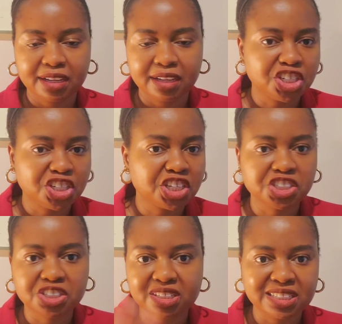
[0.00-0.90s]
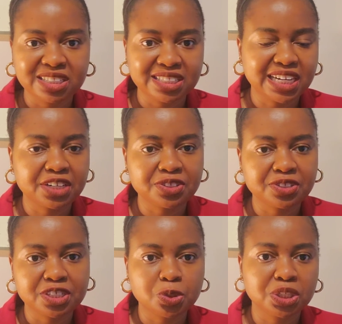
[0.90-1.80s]
it changes the entire
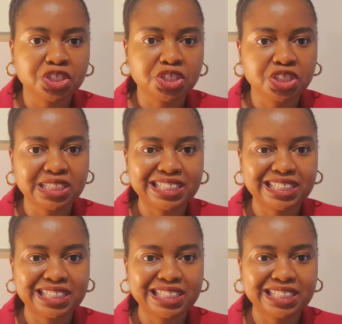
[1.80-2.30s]
situation, the